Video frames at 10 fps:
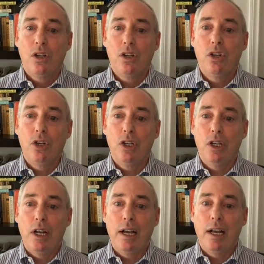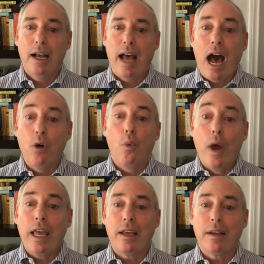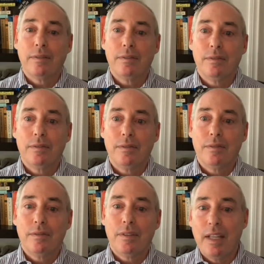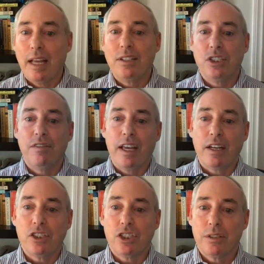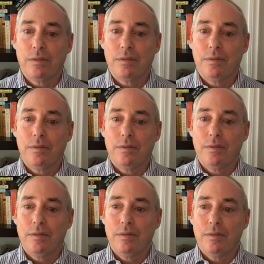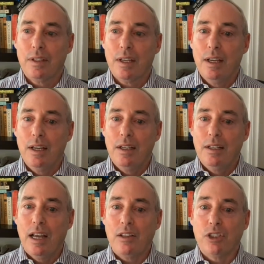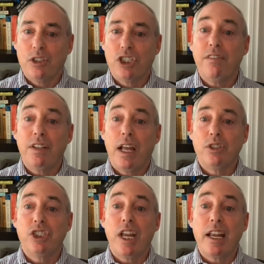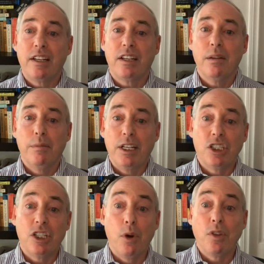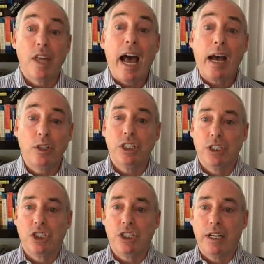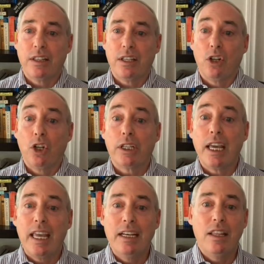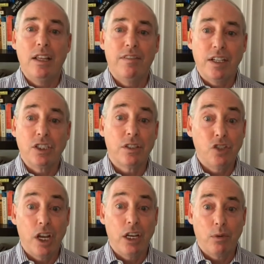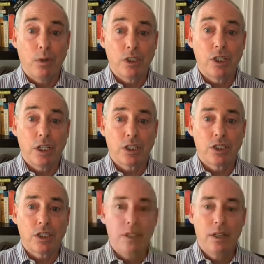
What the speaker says: could outweigh that disadvantage. Now, there's several other standing committees in both the House and the Senate that are looking into the events of January 6th.